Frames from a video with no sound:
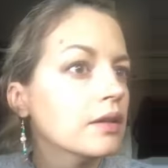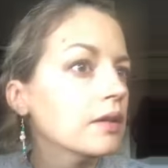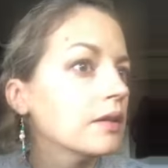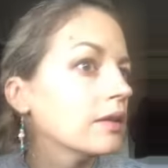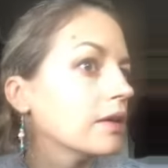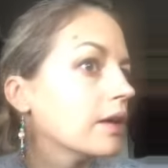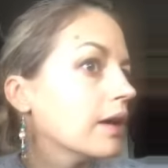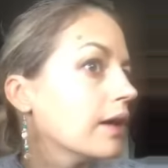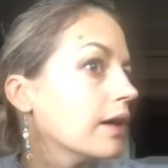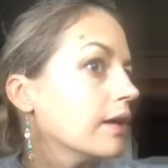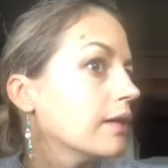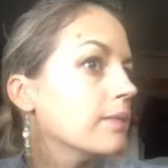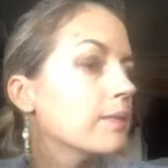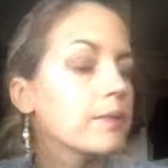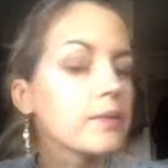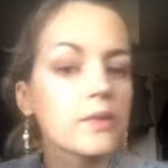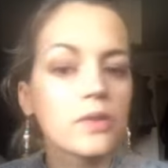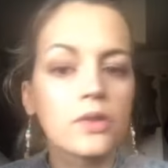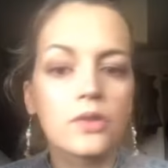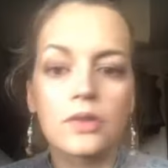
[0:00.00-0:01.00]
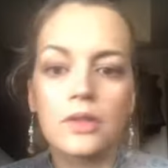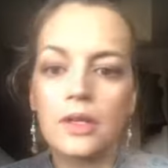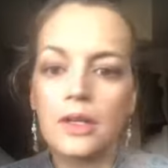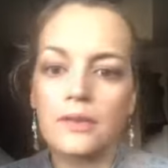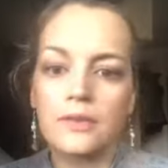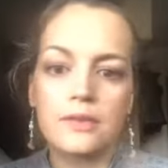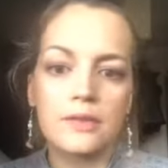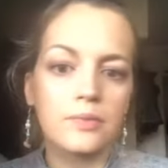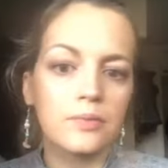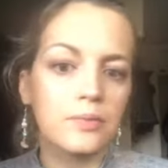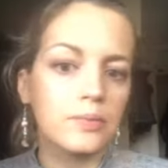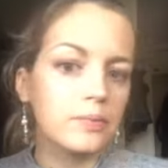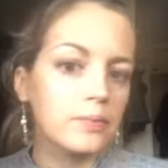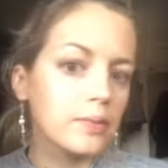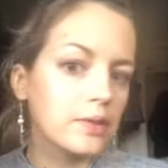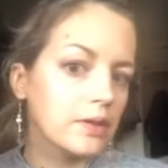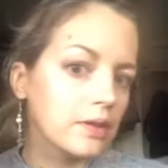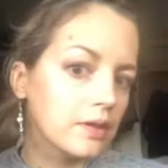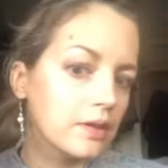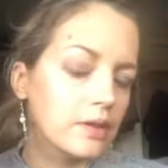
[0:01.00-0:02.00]
Okay, so it gives a
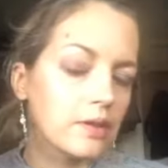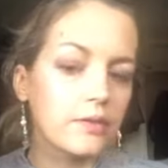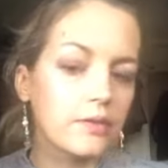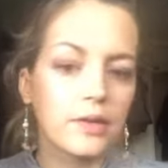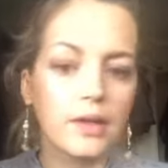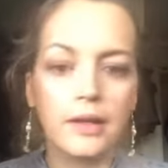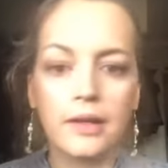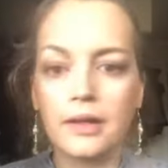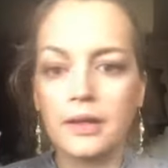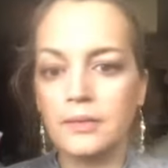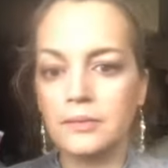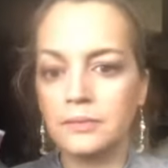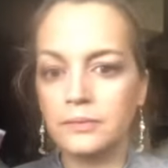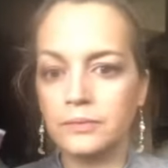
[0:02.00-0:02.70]
bit of like a,